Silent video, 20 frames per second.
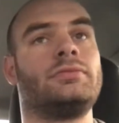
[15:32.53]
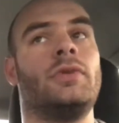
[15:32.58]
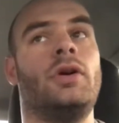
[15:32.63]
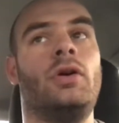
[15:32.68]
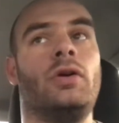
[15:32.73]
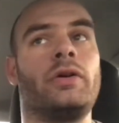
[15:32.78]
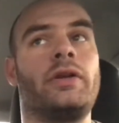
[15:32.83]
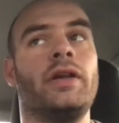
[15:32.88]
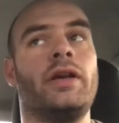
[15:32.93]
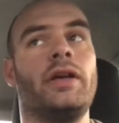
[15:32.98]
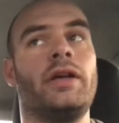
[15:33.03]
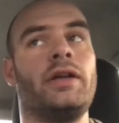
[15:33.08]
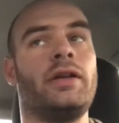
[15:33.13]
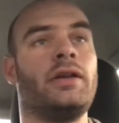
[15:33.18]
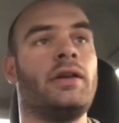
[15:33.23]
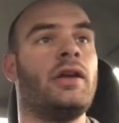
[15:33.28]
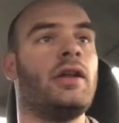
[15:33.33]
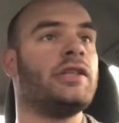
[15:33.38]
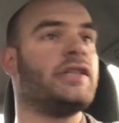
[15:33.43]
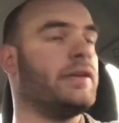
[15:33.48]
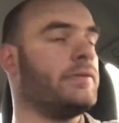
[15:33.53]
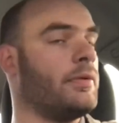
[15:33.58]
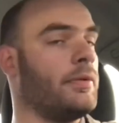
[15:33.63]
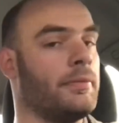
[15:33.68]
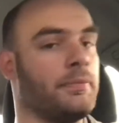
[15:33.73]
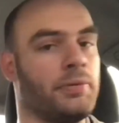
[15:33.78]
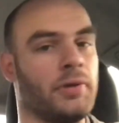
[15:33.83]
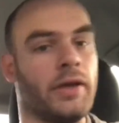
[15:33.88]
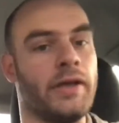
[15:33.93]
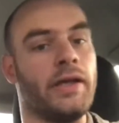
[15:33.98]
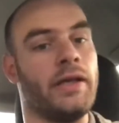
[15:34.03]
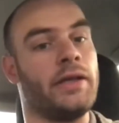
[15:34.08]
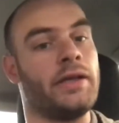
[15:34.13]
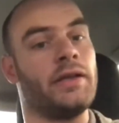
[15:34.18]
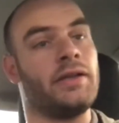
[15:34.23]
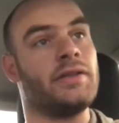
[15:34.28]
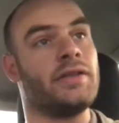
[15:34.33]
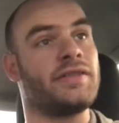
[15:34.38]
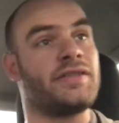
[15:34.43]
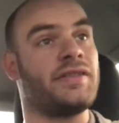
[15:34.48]
okay? They've been playing
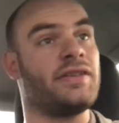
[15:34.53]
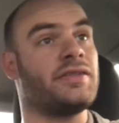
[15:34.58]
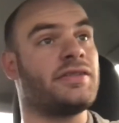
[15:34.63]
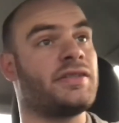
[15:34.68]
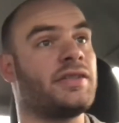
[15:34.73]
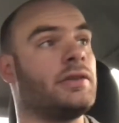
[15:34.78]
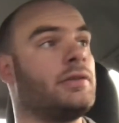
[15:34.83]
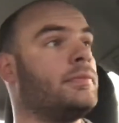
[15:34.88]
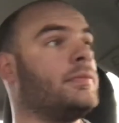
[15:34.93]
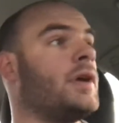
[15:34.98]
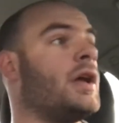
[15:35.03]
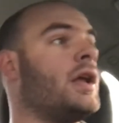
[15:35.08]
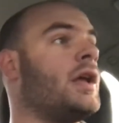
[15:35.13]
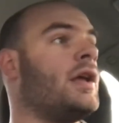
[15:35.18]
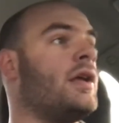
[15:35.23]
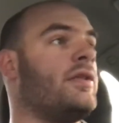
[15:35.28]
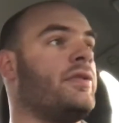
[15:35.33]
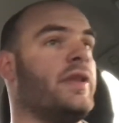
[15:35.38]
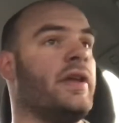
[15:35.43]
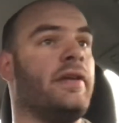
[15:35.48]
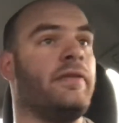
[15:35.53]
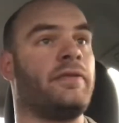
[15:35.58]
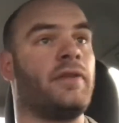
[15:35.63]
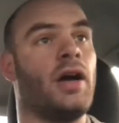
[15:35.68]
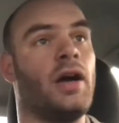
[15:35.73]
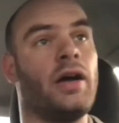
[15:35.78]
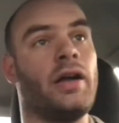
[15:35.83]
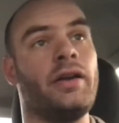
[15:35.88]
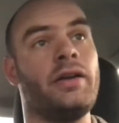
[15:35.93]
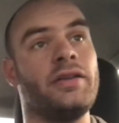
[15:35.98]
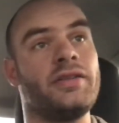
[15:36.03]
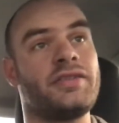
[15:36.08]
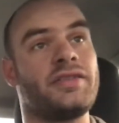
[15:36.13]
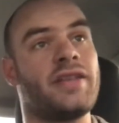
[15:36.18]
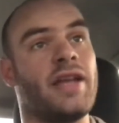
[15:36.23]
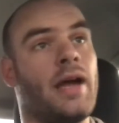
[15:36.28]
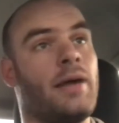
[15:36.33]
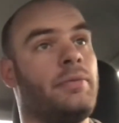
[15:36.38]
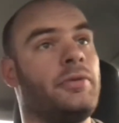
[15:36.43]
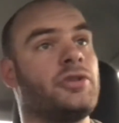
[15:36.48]
in the system. They've got an
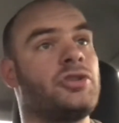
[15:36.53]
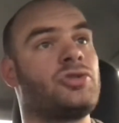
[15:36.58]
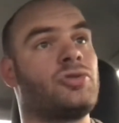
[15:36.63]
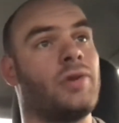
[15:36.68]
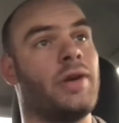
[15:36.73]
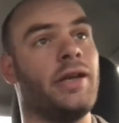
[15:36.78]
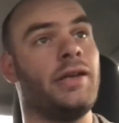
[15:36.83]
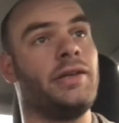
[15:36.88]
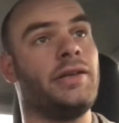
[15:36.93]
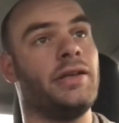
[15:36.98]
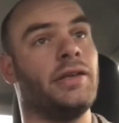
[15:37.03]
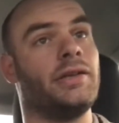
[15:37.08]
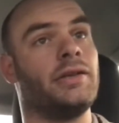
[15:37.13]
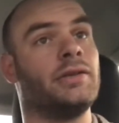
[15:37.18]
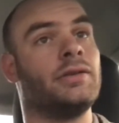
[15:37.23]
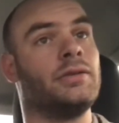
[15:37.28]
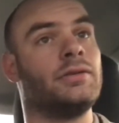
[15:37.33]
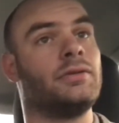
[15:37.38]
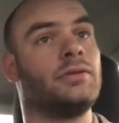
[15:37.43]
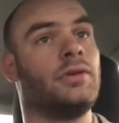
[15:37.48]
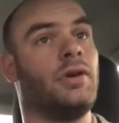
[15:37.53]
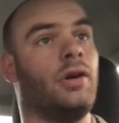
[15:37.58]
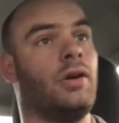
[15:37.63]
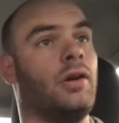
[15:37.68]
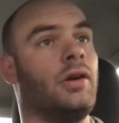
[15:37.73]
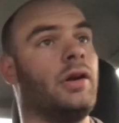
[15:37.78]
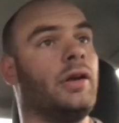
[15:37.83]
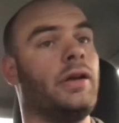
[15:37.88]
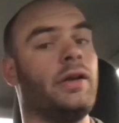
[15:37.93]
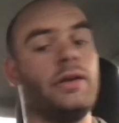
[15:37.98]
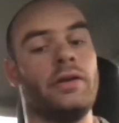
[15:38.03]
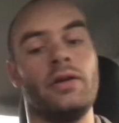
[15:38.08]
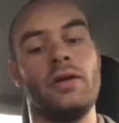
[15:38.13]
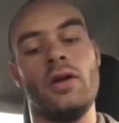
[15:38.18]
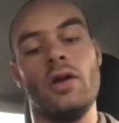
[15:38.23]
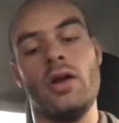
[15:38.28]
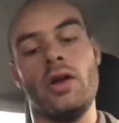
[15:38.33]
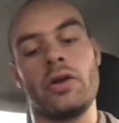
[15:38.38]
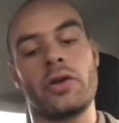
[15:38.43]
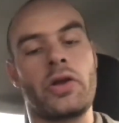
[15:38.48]
established ranking, all right?
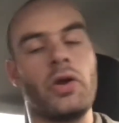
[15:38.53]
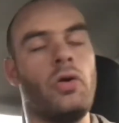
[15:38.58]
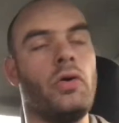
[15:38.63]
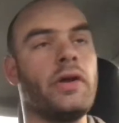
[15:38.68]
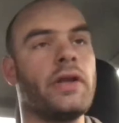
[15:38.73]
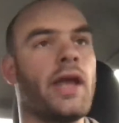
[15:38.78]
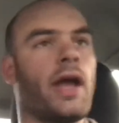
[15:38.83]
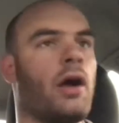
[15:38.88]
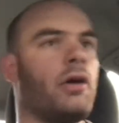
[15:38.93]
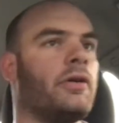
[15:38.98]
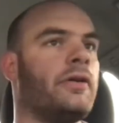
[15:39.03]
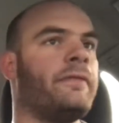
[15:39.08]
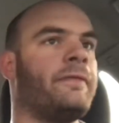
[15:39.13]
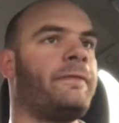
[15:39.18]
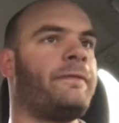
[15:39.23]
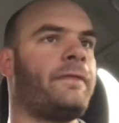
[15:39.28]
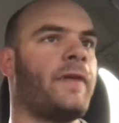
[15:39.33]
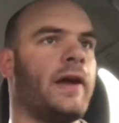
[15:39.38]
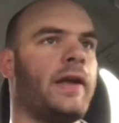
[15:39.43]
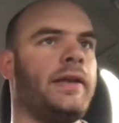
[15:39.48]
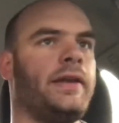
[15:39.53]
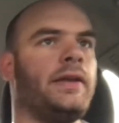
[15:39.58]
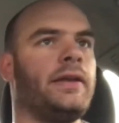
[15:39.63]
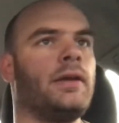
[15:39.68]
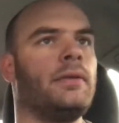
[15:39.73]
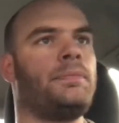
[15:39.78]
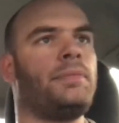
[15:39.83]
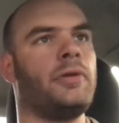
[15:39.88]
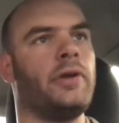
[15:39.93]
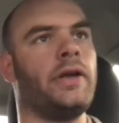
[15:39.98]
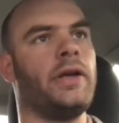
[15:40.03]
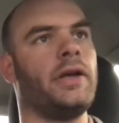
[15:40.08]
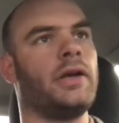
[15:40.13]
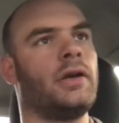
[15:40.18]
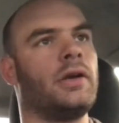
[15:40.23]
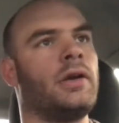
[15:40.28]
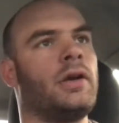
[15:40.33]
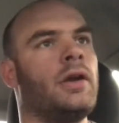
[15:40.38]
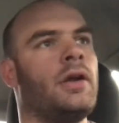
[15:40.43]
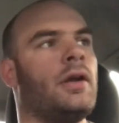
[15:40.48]
Going out and finding a
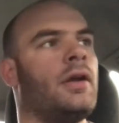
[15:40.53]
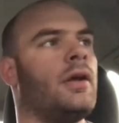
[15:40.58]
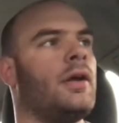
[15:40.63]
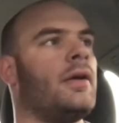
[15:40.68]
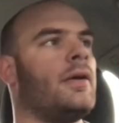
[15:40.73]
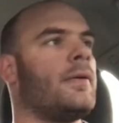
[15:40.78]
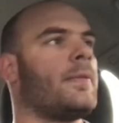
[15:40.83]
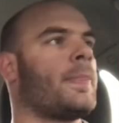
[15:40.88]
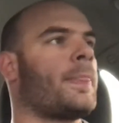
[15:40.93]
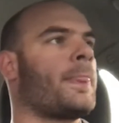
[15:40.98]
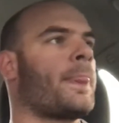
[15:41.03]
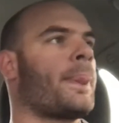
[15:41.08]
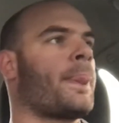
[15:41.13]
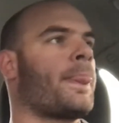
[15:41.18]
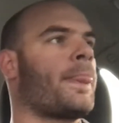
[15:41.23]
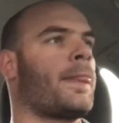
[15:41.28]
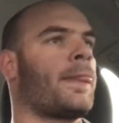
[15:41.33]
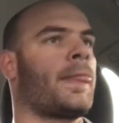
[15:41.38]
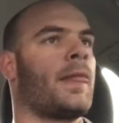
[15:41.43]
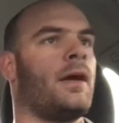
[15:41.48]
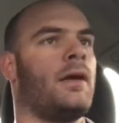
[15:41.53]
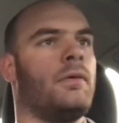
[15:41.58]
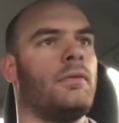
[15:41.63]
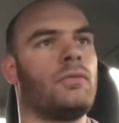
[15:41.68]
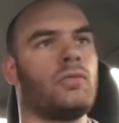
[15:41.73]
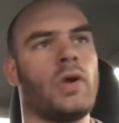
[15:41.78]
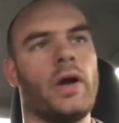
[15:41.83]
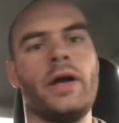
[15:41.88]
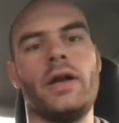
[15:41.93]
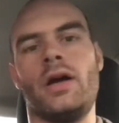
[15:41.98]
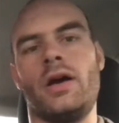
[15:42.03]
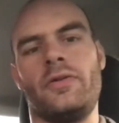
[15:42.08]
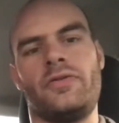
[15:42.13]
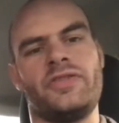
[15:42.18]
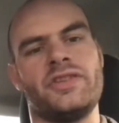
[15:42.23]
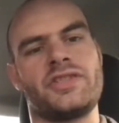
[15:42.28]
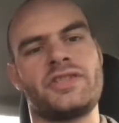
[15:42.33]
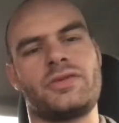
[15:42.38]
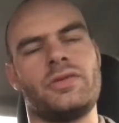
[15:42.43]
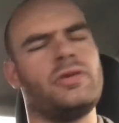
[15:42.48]
player right
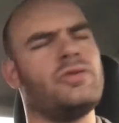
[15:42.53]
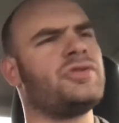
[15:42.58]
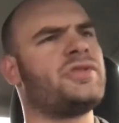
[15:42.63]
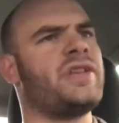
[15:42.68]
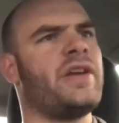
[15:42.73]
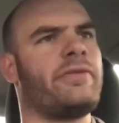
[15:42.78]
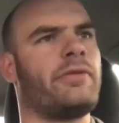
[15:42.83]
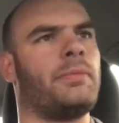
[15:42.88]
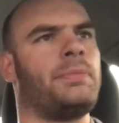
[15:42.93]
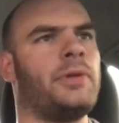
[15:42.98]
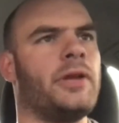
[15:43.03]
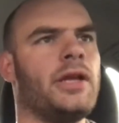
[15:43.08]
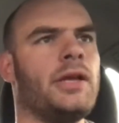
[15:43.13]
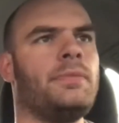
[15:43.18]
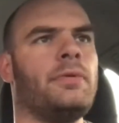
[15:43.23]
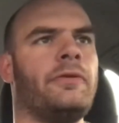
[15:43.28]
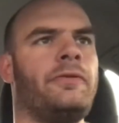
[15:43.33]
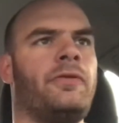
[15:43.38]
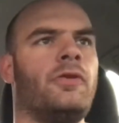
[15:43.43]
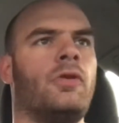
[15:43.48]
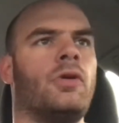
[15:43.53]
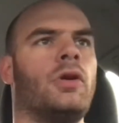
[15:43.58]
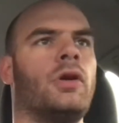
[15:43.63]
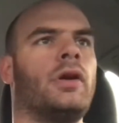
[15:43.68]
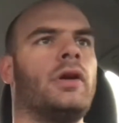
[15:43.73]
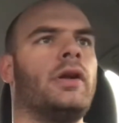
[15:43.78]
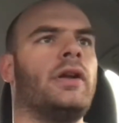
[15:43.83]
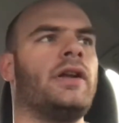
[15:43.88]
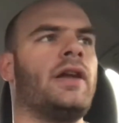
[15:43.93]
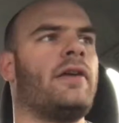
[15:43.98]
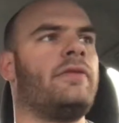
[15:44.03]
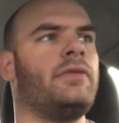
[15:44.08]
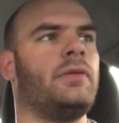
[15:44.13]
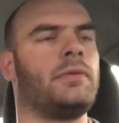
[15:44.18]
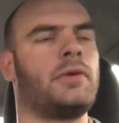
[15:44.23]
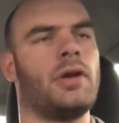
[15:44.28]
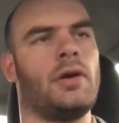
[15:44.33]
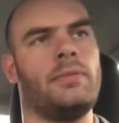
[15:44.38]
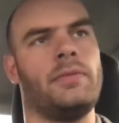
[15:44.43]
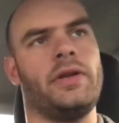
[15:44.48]
off the street who's never played before and having
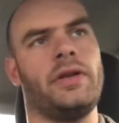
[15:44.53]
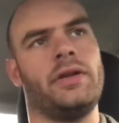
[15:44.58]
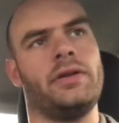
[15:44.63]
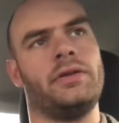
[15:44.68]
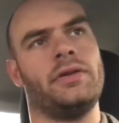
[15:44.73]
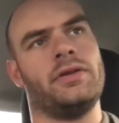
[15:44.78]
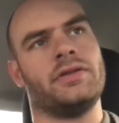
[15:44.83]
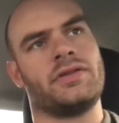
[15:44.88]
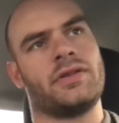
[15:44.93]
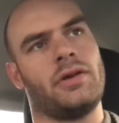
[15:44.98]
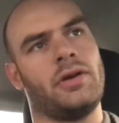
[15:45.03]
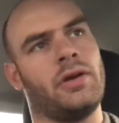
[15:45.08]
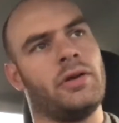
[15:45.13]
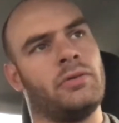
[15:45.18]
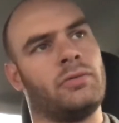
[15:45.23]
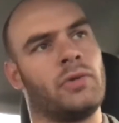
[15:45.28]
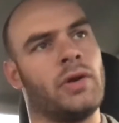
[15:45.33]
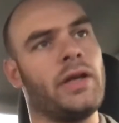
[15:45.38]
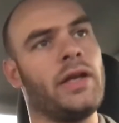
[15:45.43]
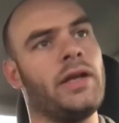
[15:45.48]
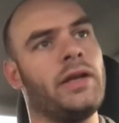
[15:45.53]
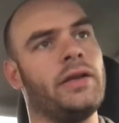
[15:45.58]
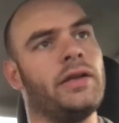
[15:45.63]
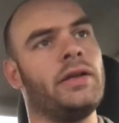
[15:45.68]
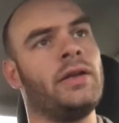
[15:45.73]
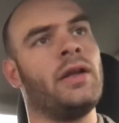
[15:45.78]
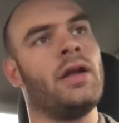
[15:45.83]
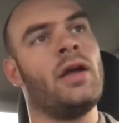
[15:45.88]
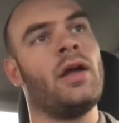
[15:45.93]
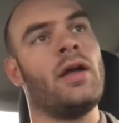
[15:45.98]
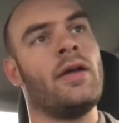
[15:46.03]
them come in and is unrated,